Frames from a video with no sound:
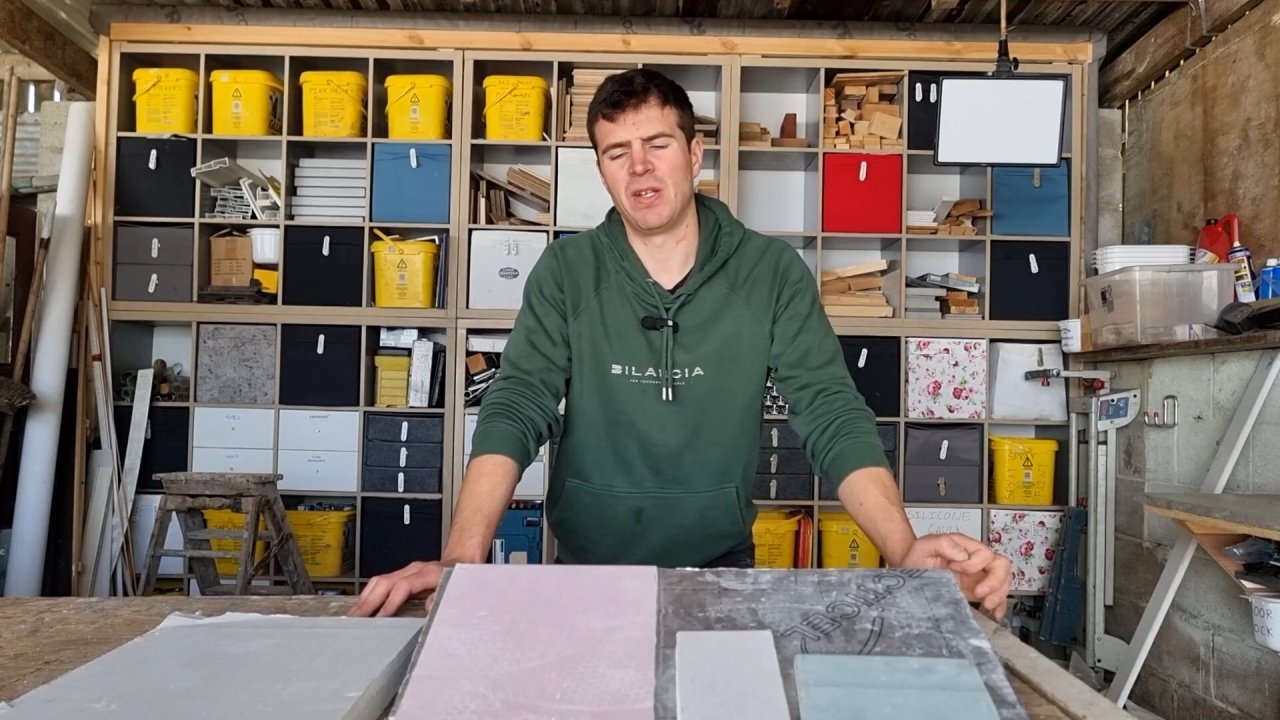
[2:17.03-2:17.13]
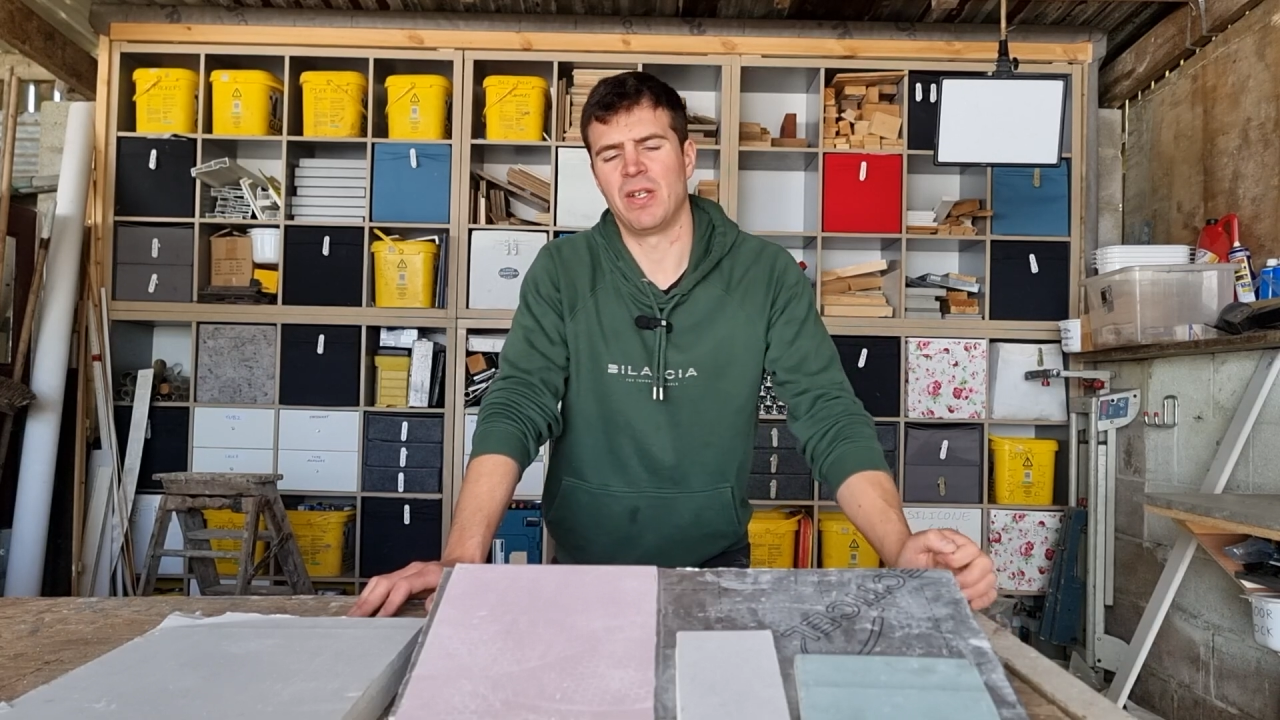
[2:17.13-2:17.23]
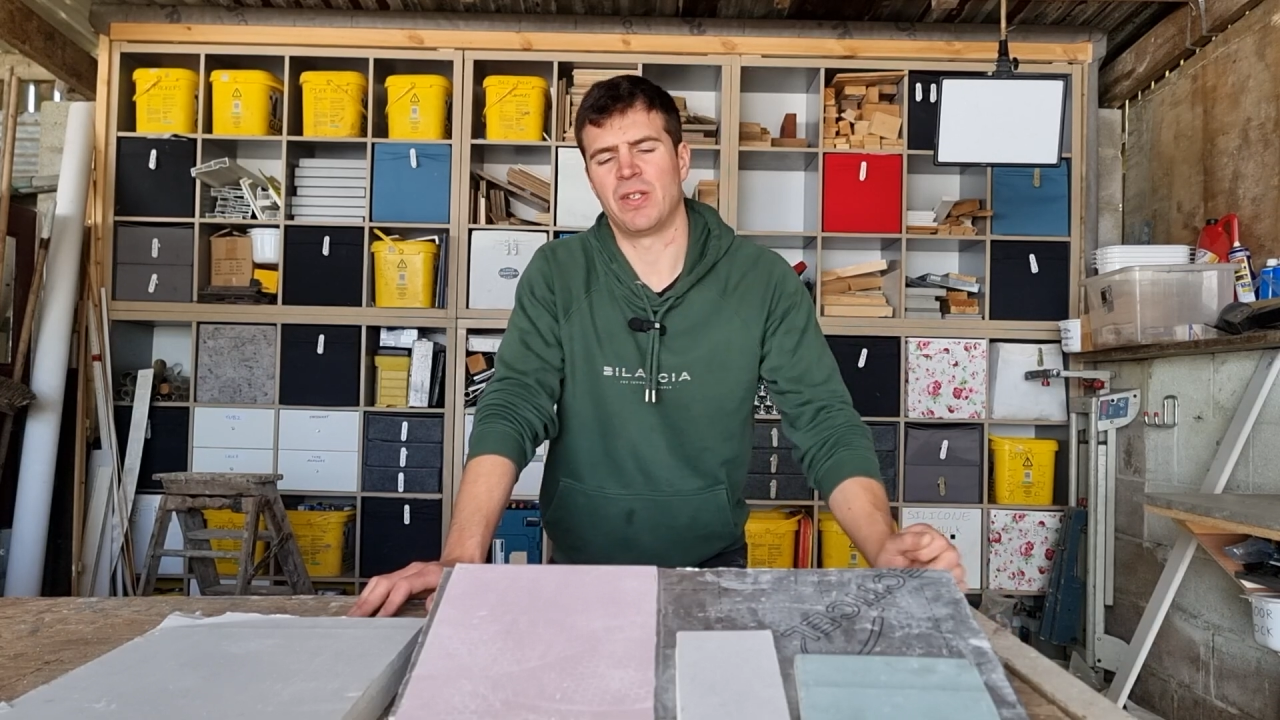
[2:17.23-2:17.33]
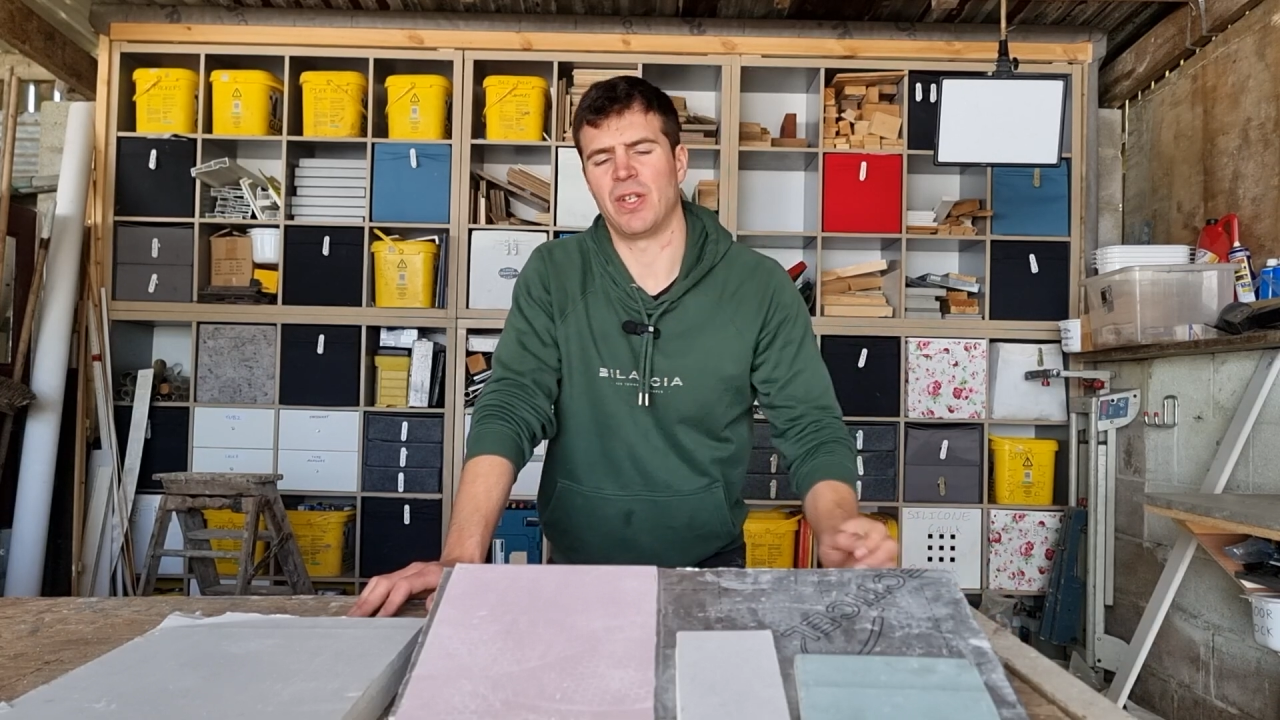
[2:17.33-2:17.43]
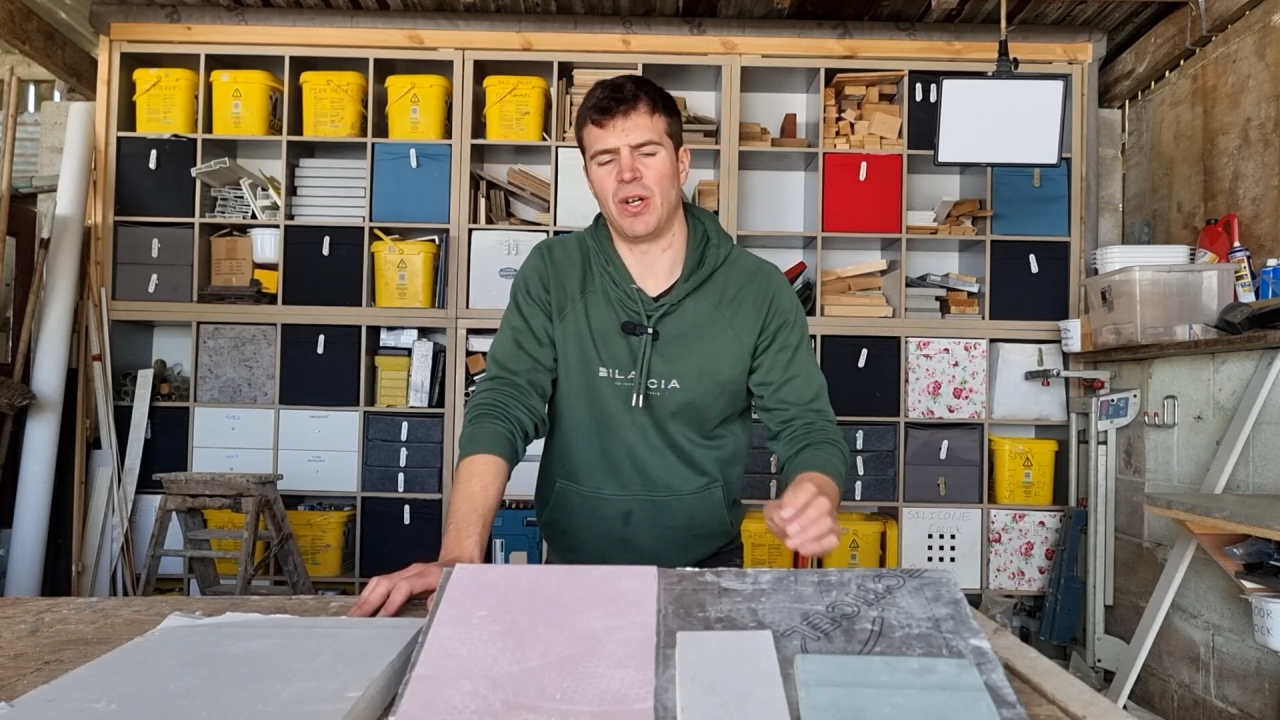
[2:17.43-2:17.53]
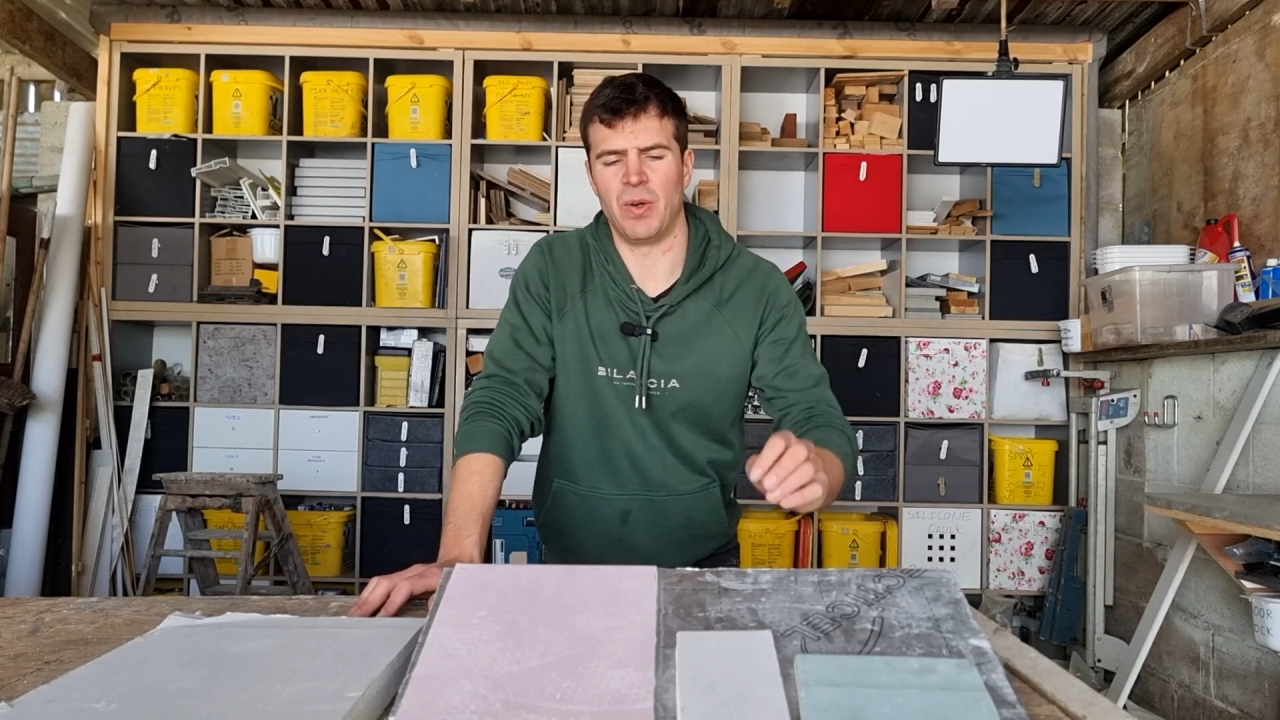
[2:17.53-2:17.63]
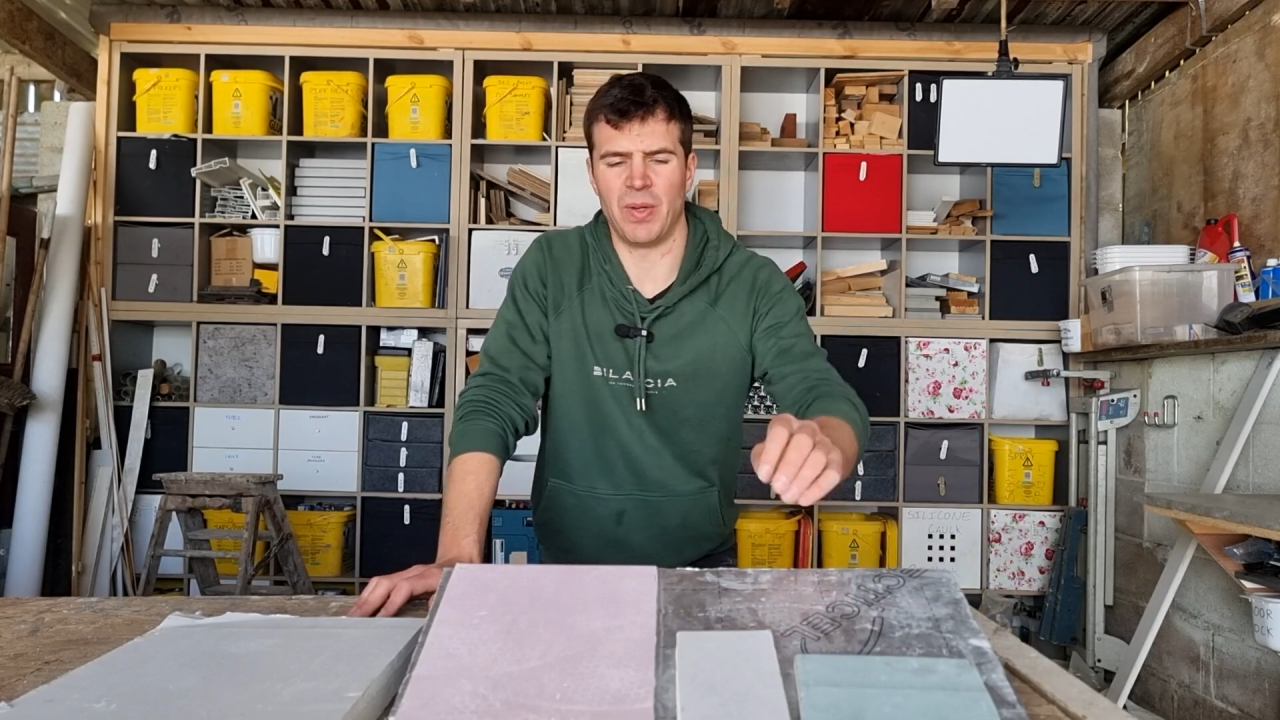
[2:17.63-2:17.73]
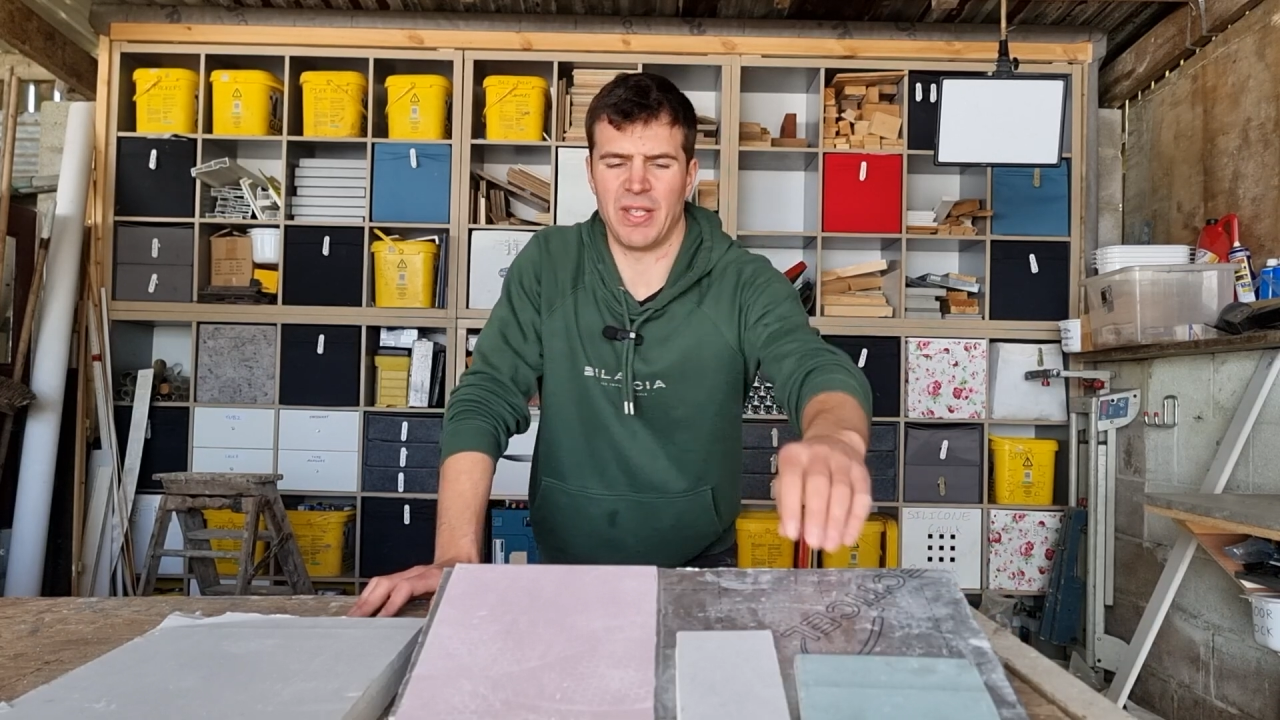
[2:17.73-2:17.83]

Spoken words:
So